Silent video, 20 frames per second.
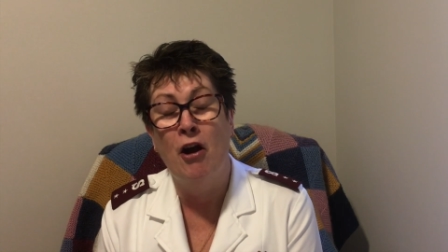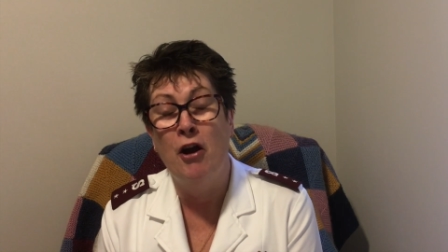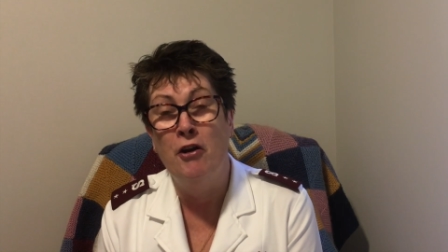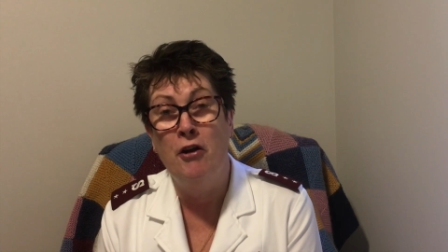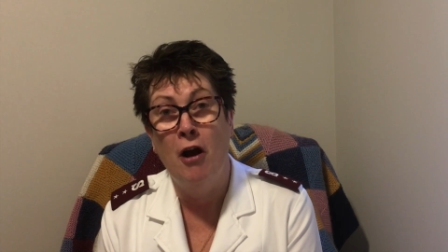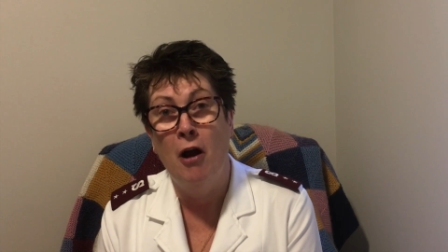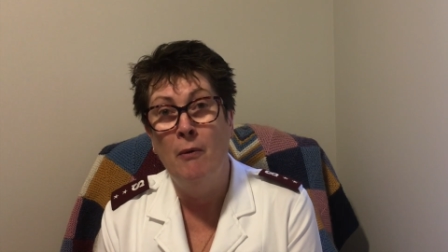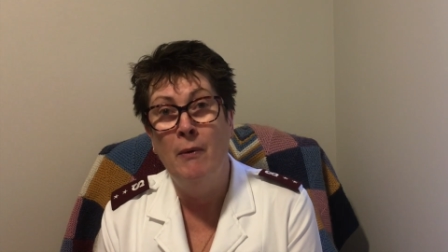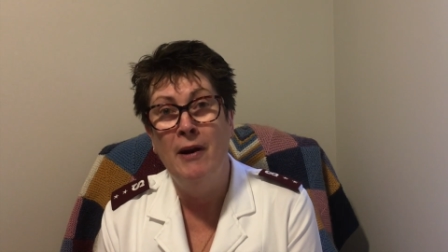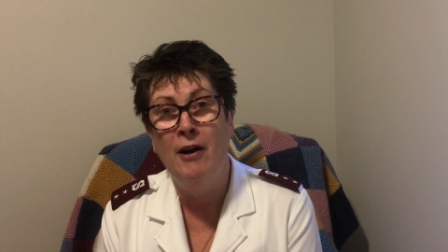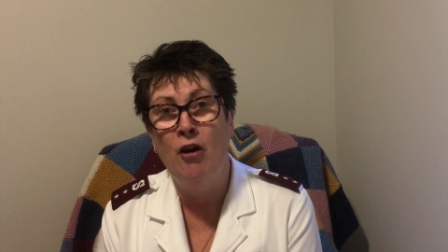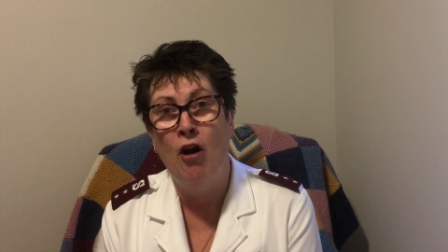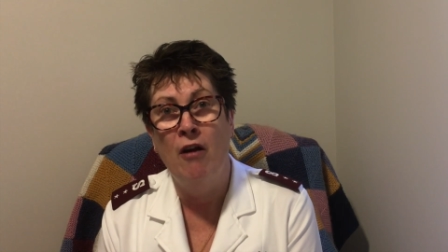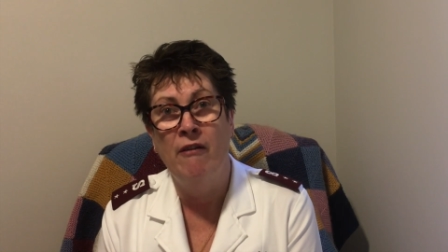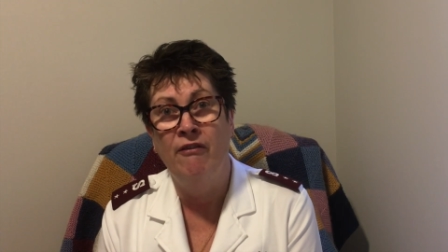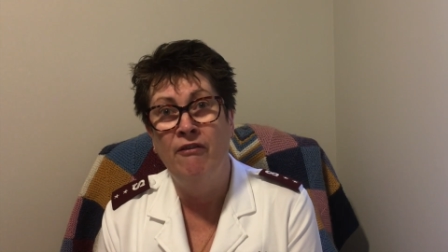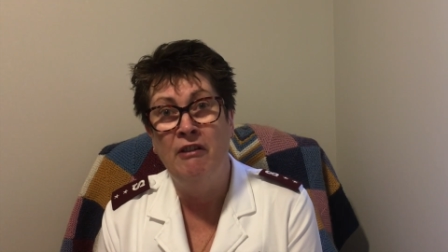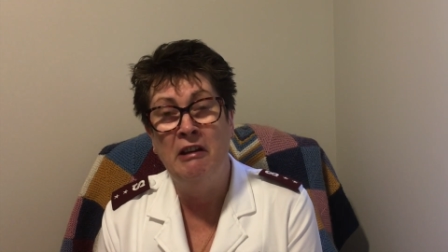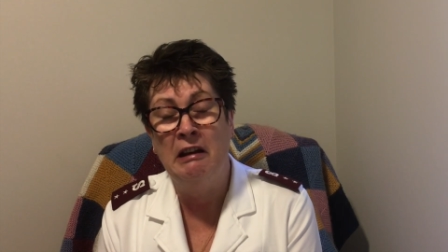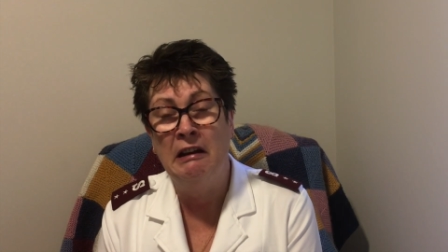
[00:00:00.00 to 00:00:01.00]
I know it, I
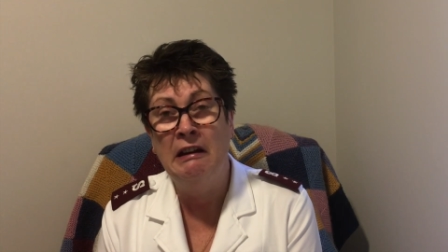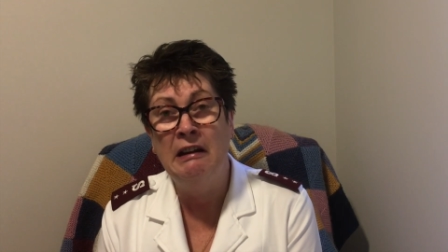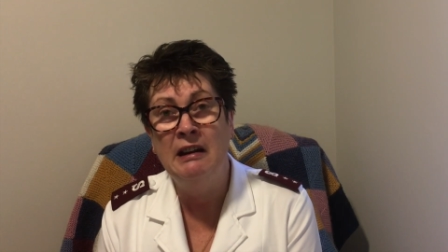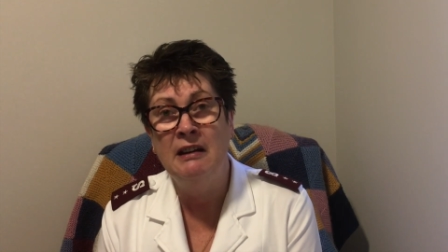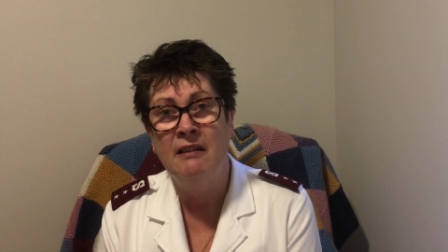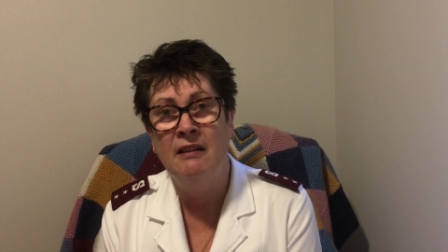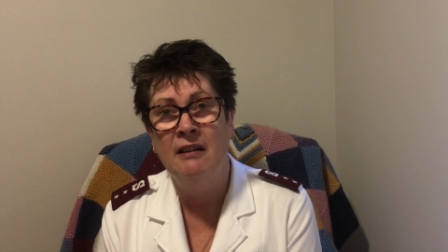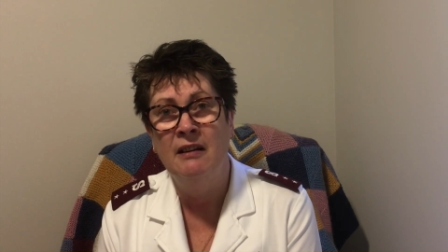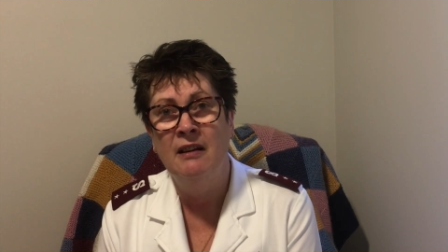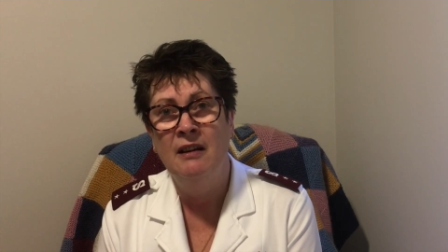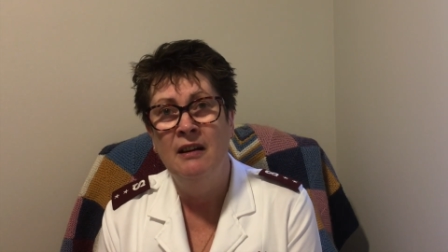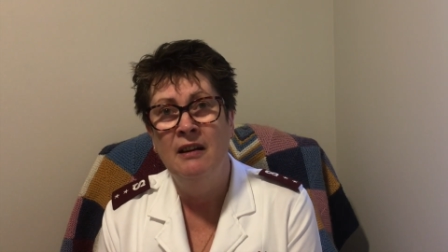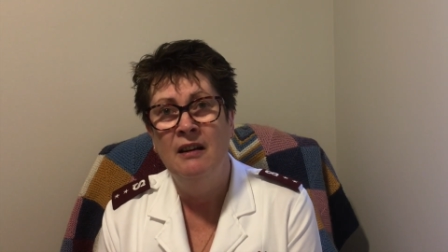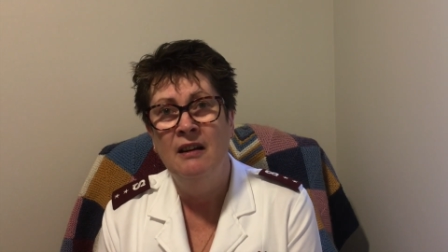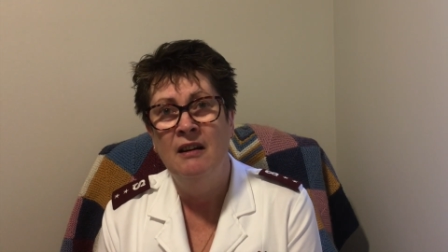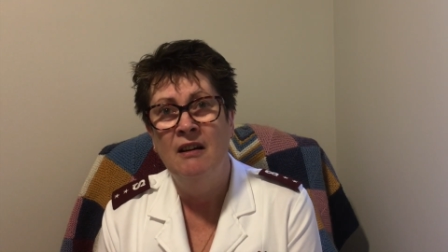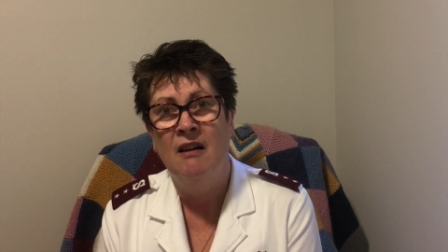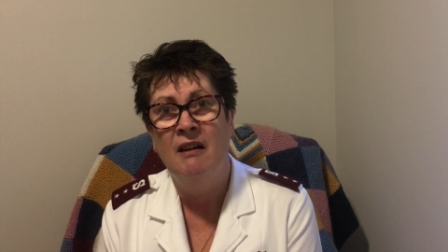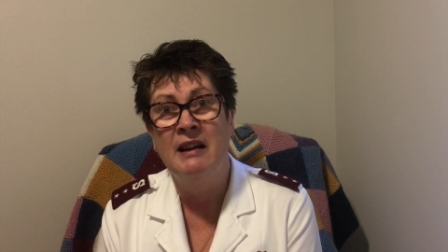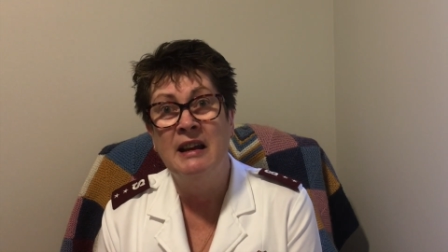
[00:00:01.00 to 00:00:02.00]
feel it,
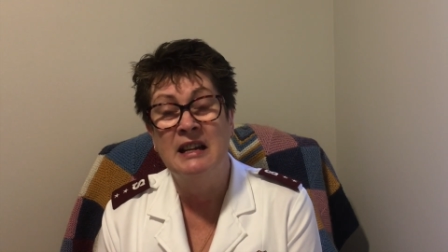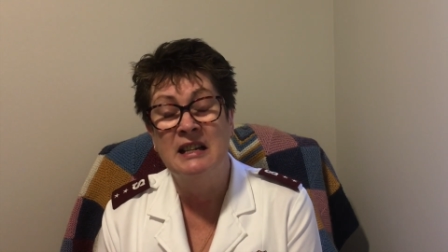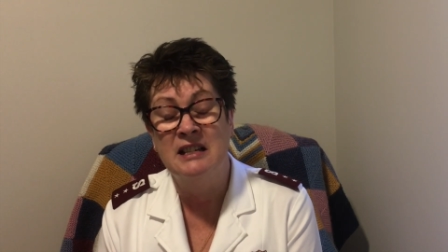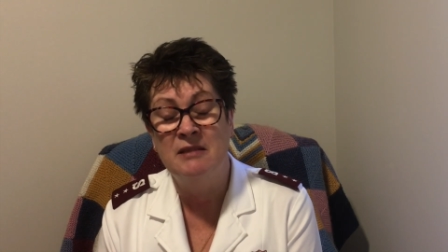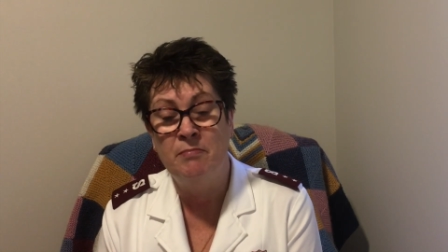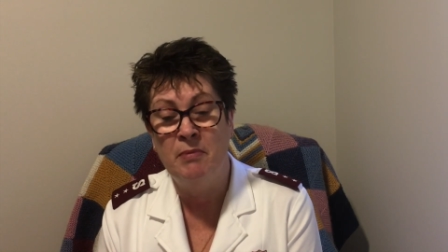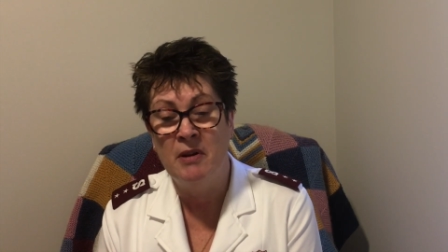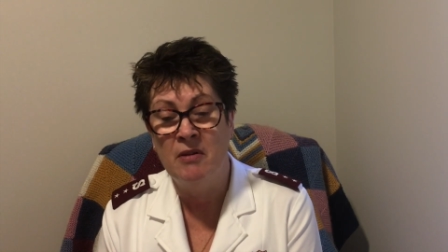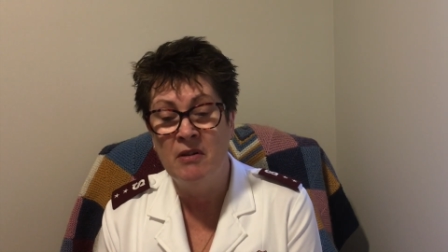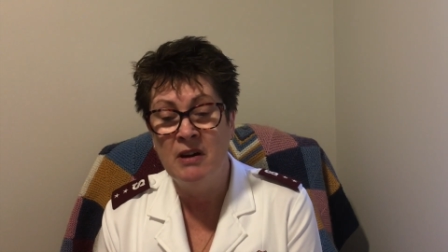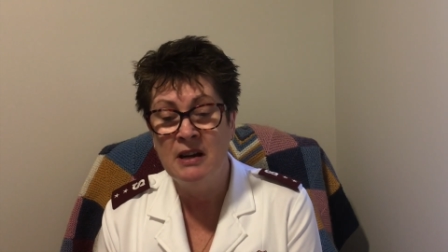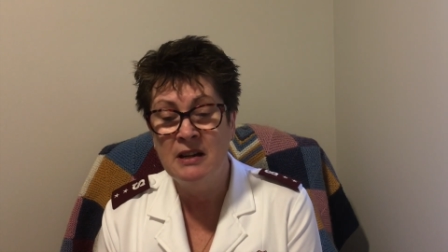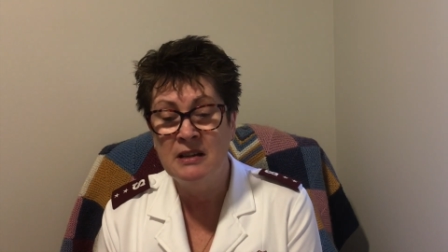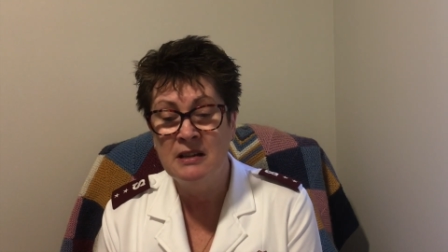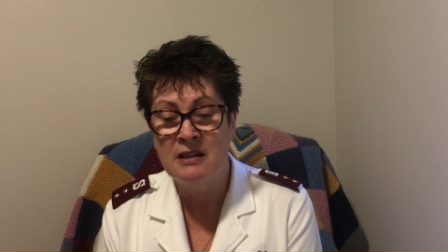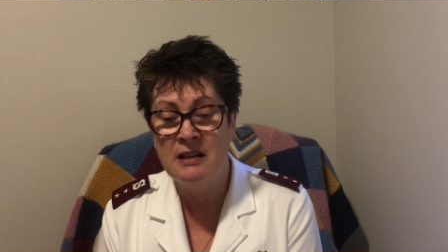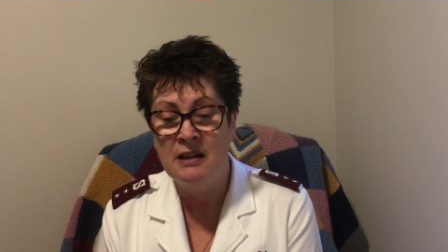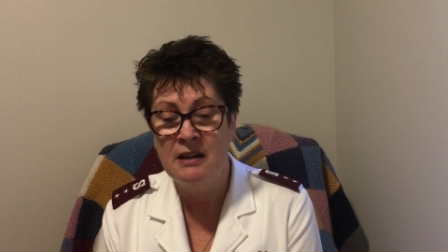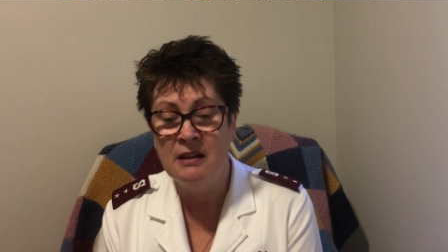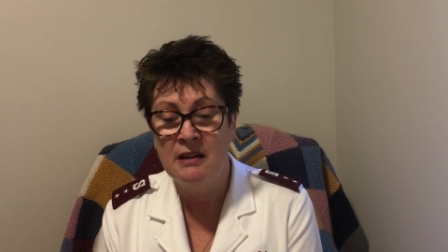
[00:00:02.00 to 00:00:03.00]
I
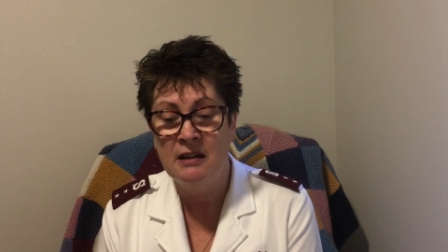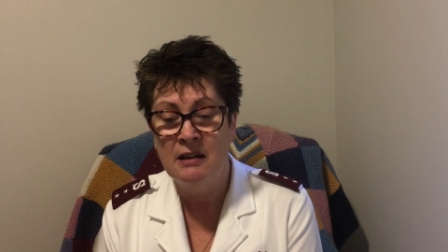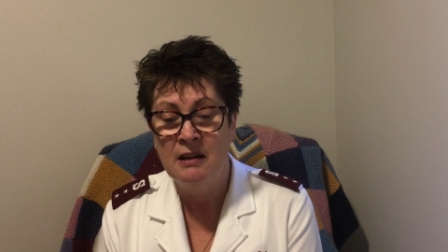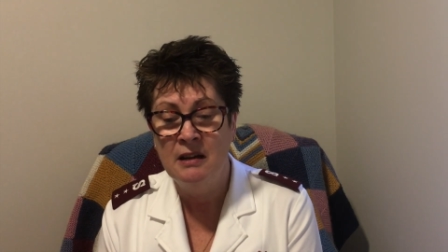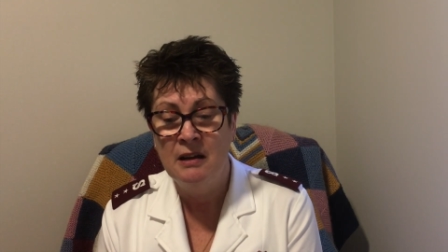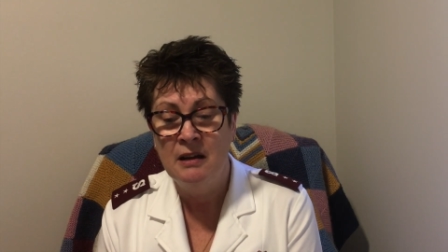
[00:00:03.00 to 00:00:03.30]
experience it.